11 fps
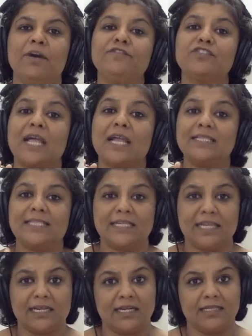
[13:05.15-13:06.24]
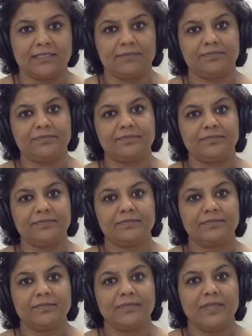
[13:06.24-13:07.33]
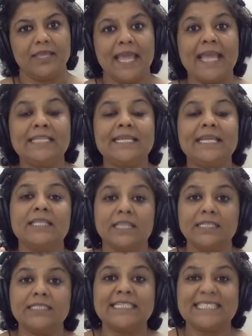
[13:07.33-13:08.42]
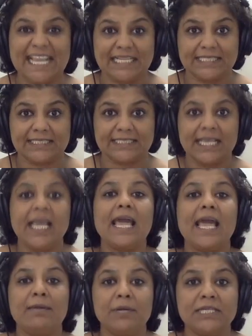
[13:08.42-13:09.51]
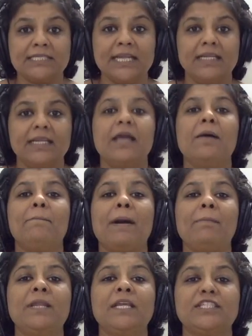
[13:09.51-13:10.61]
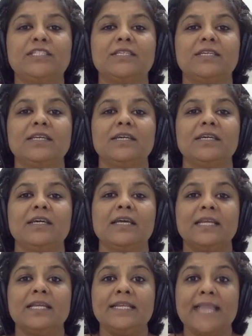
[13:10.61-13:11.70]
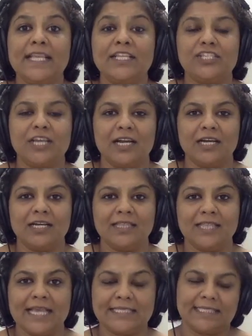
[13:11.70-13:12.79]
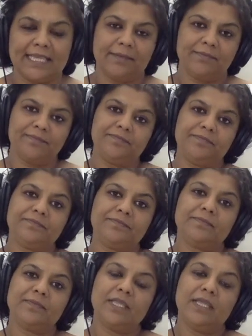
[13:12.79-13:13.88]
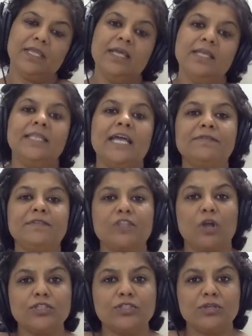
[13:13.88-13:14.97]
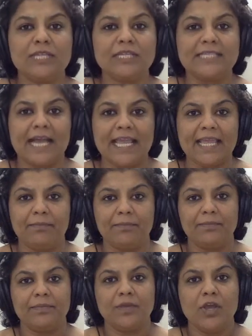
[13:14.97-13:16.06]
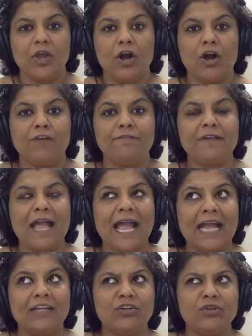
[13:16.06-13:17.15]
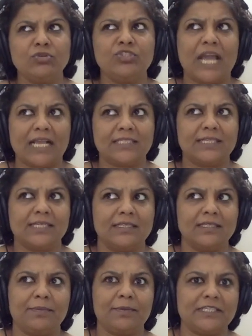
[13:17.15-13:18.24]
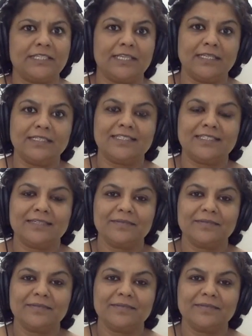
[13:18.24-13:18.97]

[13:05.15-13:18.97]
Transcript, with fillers: of transcendentalism. 1836, Emerson published Nature, the essay. That was also the time of Andrew Jackson, the president,